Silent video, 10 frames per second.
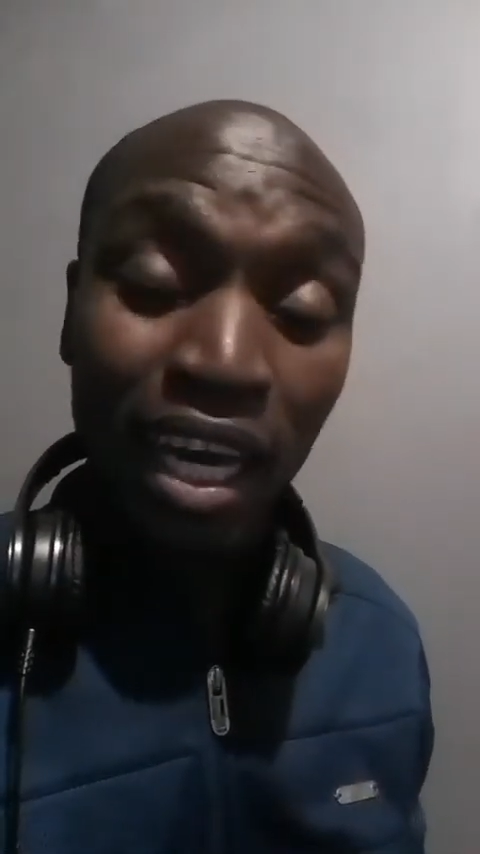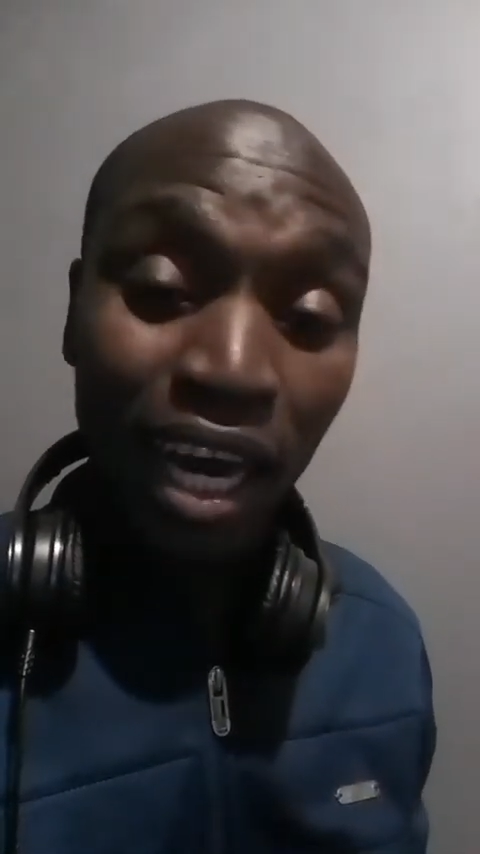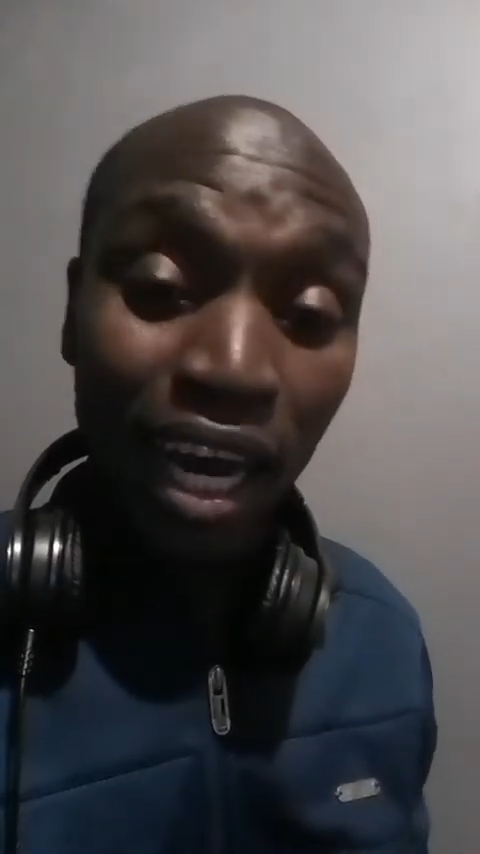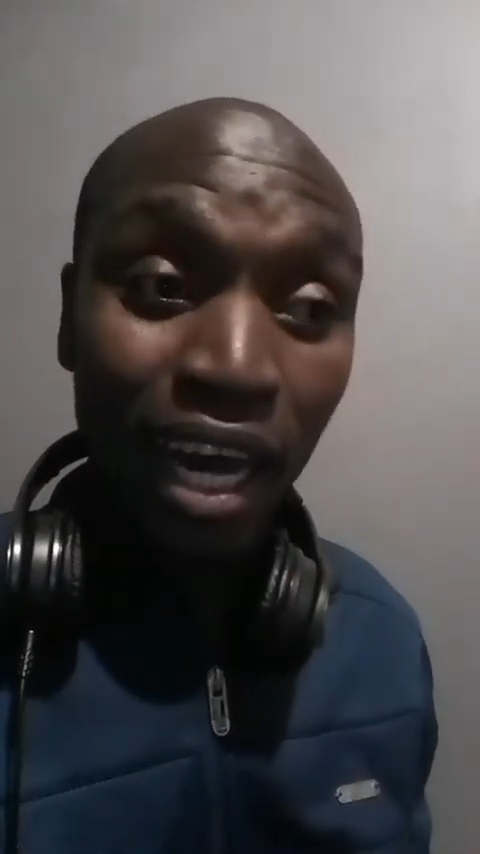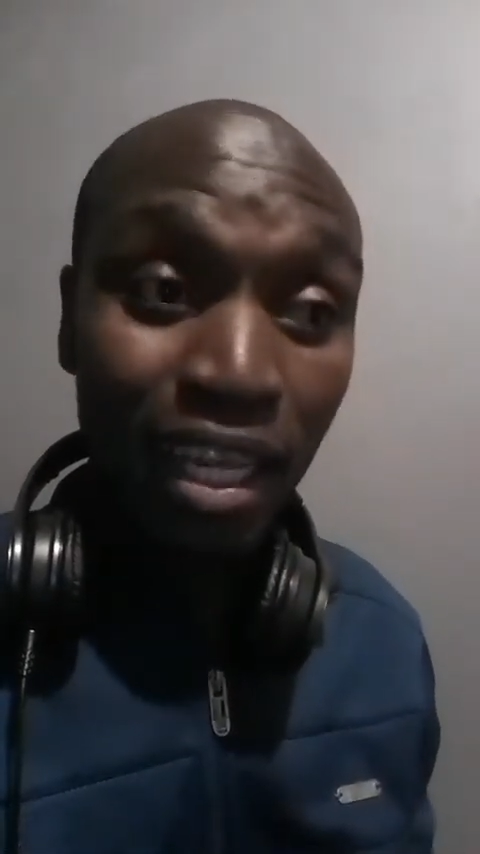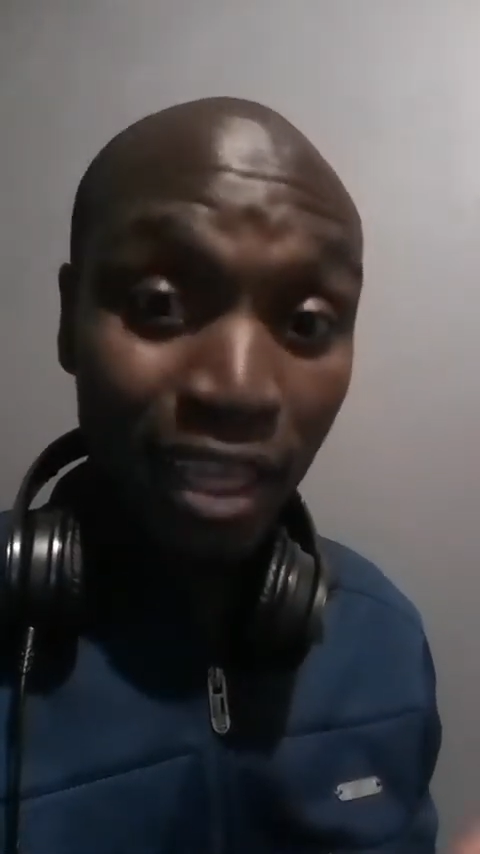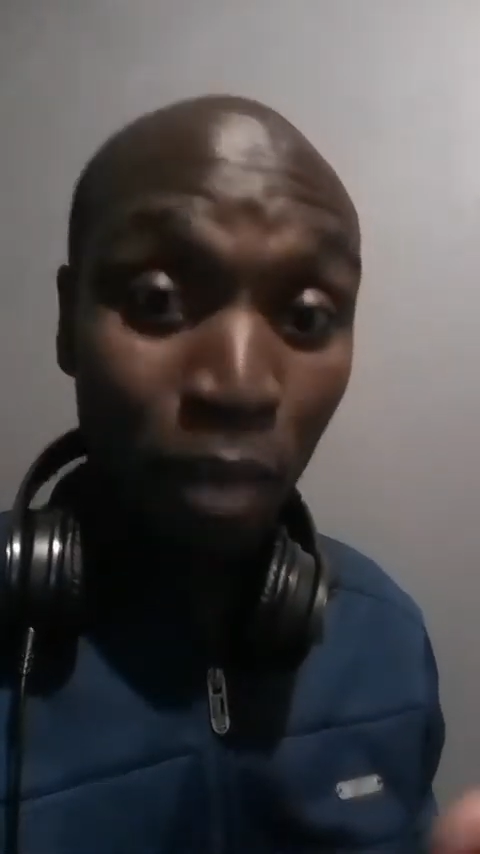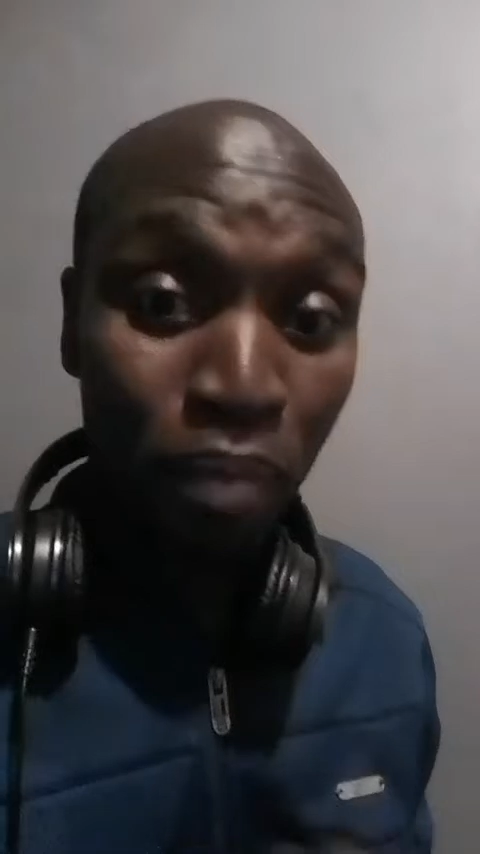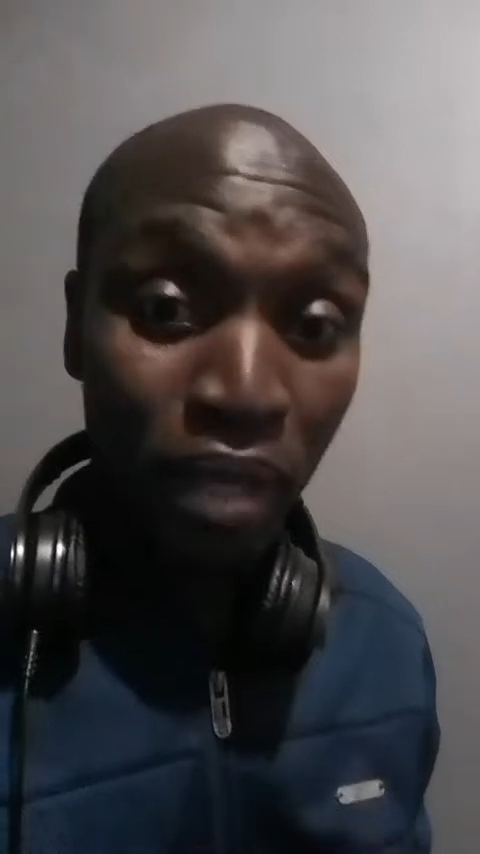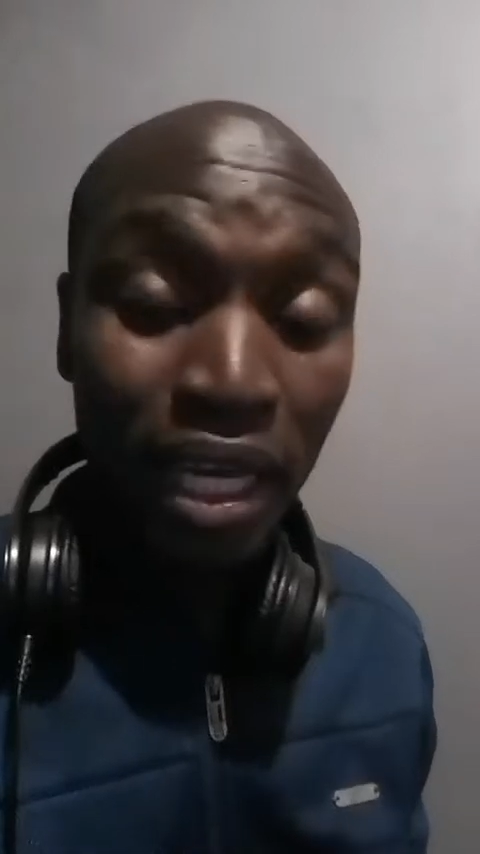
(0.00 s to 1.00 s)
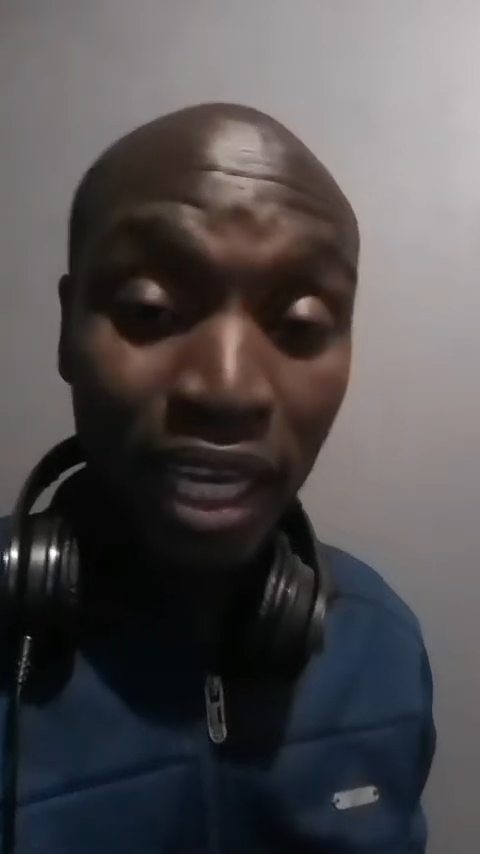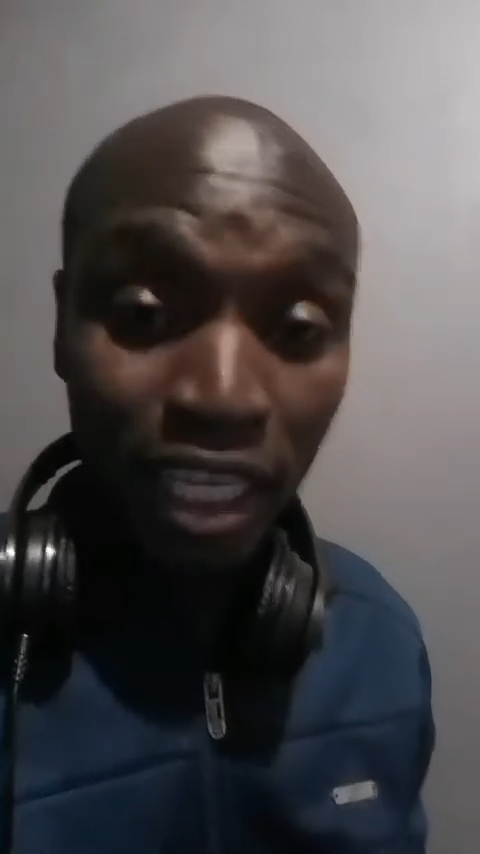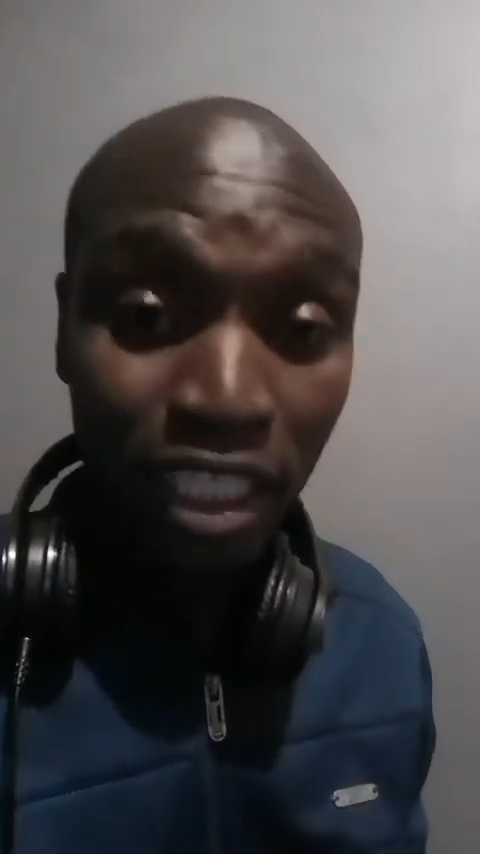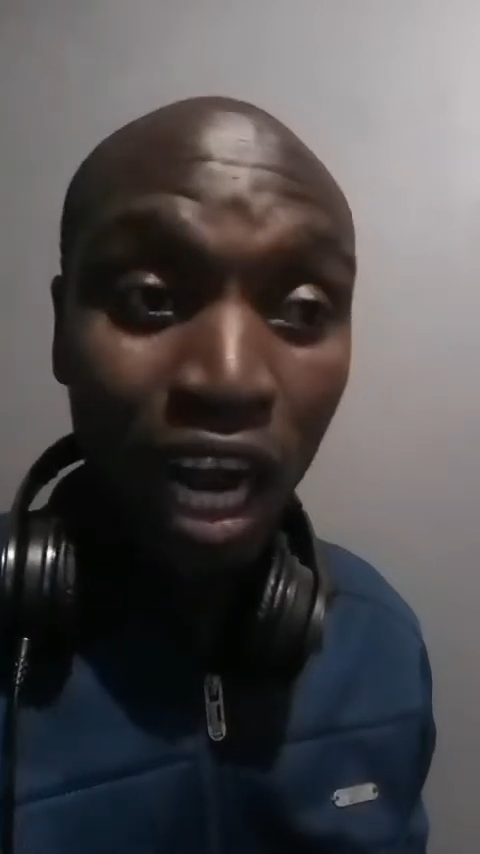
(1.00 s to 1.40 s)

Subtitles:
The big cash